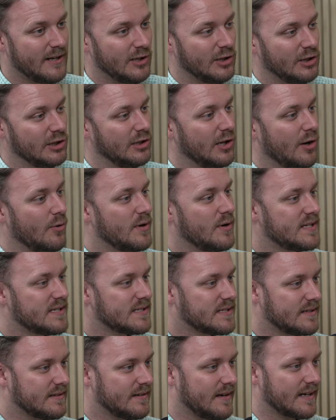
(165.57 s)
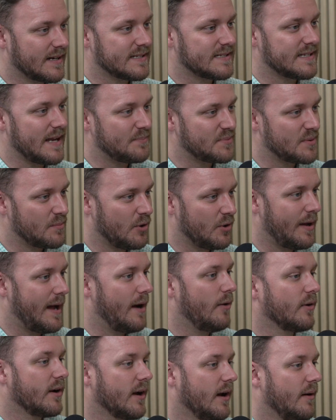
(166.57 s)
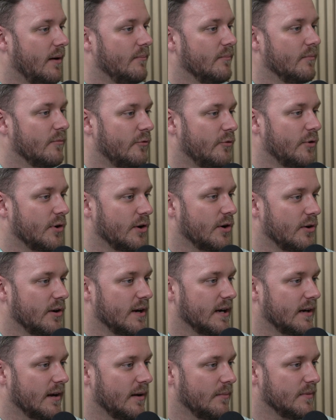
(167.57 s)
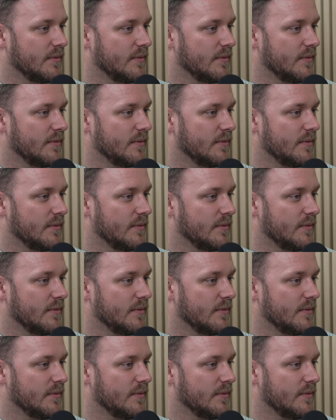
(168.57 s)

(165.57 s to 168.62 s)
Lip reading: lowest acceptable outcome for your income